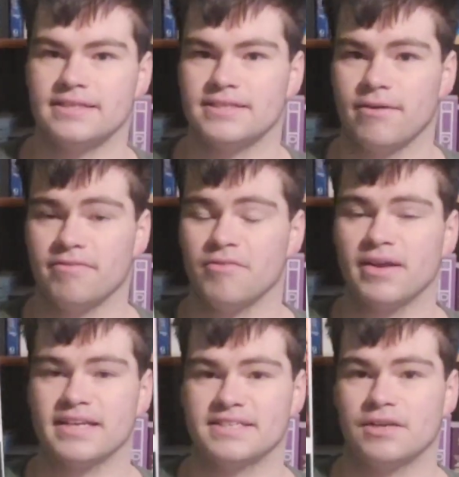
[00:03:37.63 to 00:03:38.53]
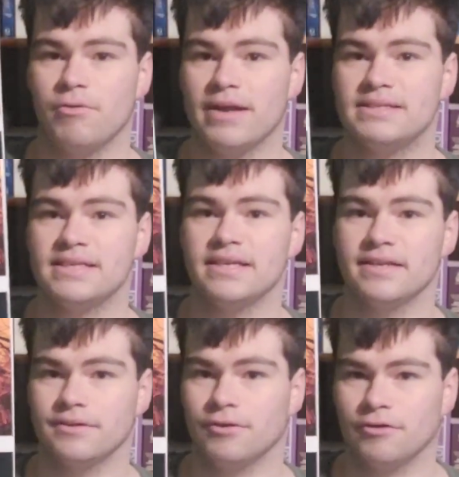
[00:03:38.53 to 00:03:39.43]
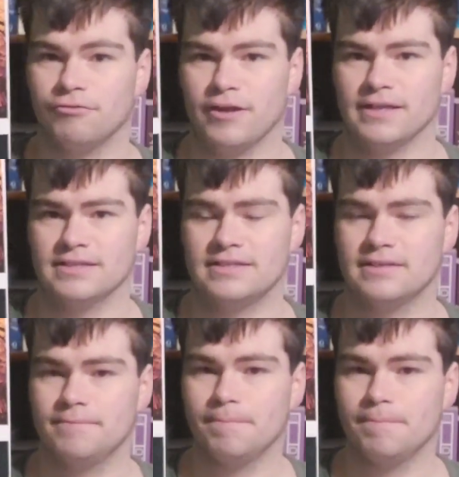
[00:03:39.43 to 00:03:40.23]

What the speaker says: so everyone gets acquainted and they're all friends.